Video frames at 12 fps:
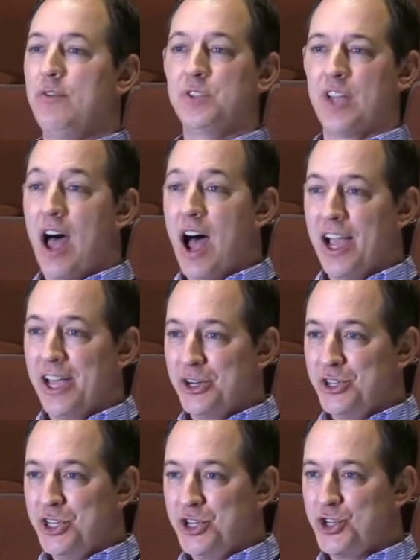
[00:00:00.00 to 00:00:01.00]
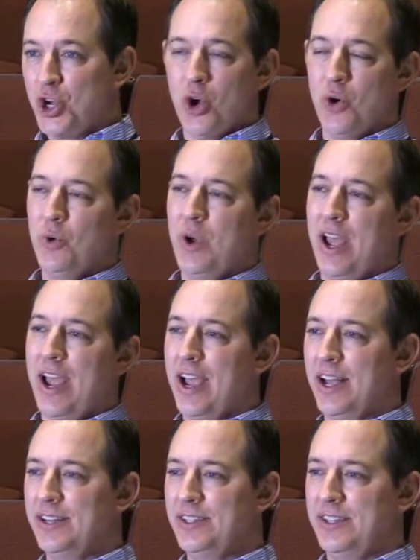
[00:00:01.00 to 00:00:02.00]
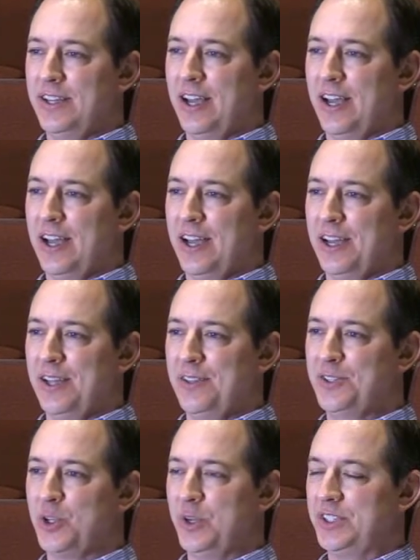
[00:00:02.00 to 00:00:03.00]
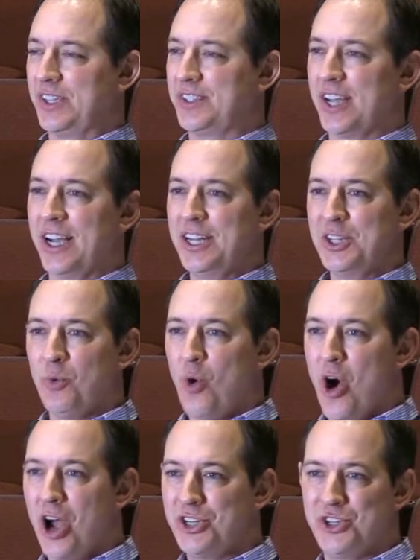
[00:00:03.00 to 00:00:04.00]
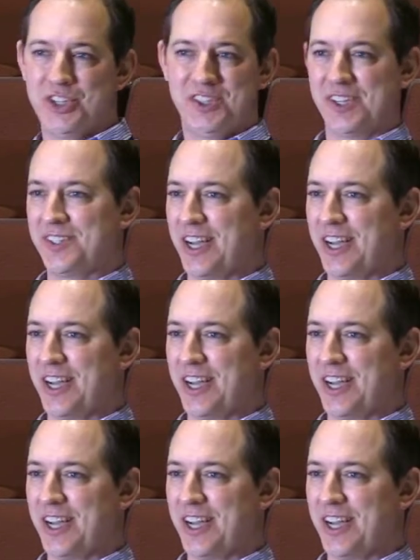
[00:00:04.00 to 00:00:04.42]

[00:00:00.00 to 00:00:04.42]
Bravo's a high energy show, and uh, so it's exciting to watch. It's